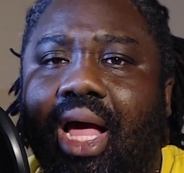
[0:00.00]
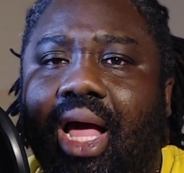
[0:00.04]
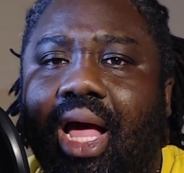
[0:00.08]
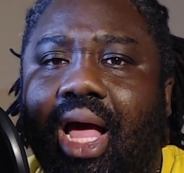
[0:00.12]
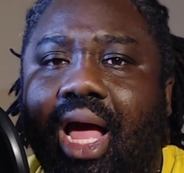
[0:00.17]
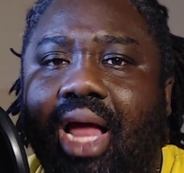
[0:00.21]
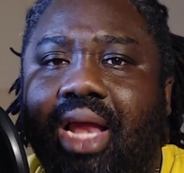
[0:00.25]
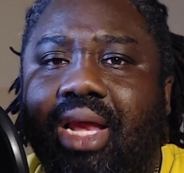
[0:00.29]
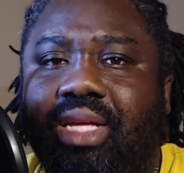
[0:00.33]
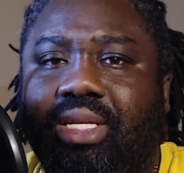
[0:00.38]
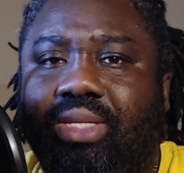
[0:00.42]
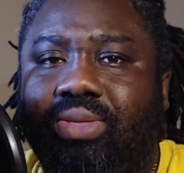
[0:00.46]

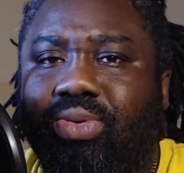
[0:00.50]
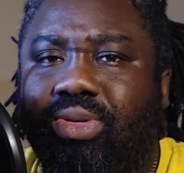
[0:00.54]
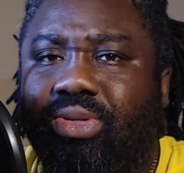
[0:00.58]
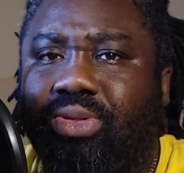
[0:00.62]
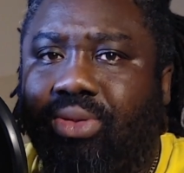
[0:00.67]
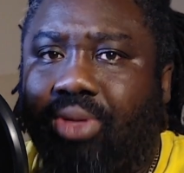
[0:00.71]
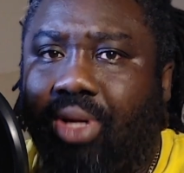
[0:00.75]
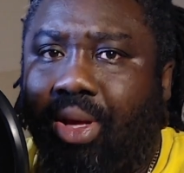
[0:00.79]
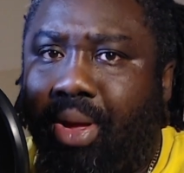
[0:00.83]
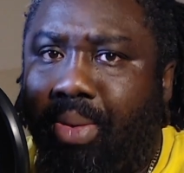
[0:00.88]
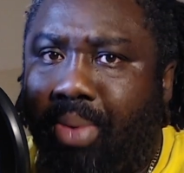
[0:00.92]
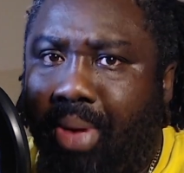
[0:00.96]
And this
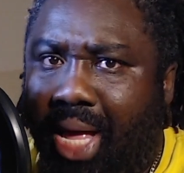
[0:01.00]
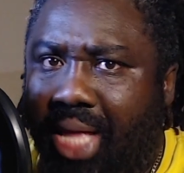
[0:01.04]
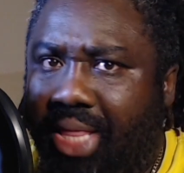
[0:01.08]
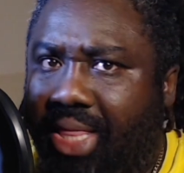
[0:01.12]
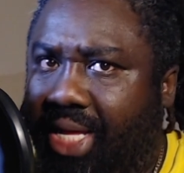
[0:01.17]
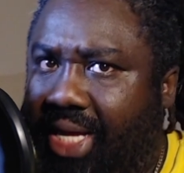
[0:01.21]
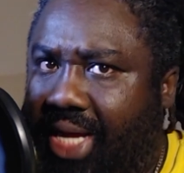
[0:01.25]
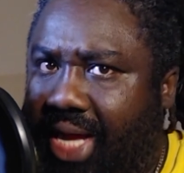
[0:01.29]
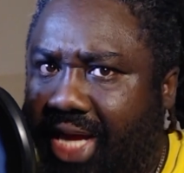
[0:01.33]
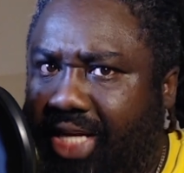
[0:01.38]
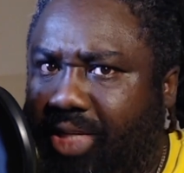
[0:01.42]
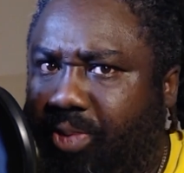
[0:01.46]
was, I
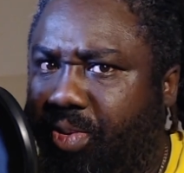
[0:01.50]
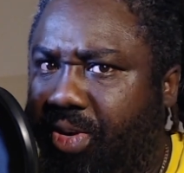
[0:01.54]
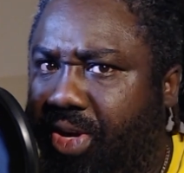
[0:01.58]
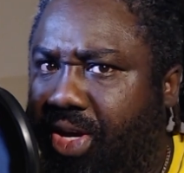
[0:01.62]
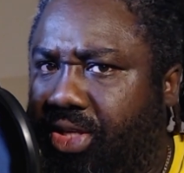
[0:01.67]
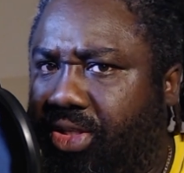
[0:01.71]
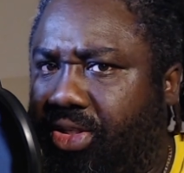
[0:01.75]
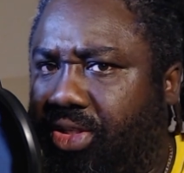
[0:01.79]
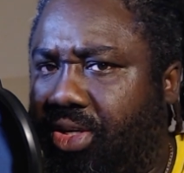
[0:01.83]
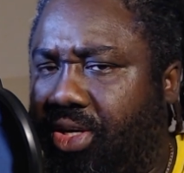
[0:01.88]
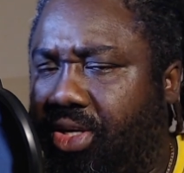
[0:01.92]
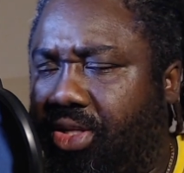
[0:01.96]
think, an
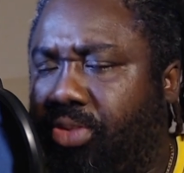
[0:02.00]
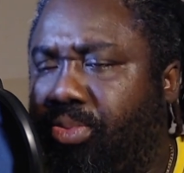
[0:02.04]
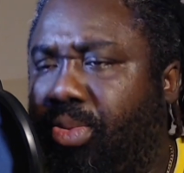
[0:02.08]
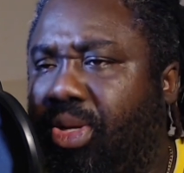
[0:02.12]
experienced nurse.